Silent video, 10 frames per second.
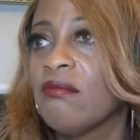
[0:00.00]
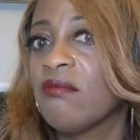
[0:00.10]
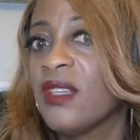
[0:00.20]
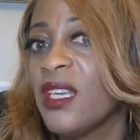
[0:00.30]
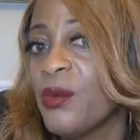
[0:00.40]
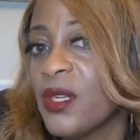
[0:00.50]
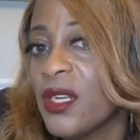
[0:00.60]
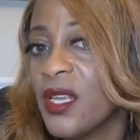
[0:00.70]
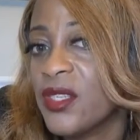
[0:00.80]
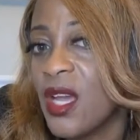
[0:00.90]
get rid of
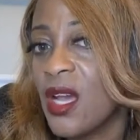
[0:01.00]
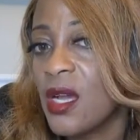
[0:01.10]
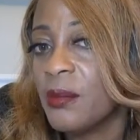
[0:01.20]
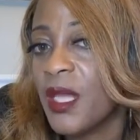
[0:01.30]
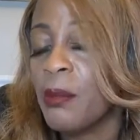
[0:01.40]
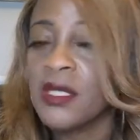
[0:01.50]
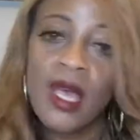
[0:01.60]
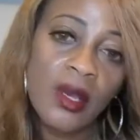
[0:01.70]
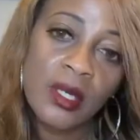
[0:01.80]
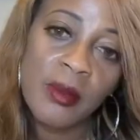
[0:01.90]
that job. They've been
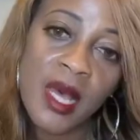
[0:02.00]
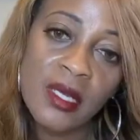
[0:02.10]
talking about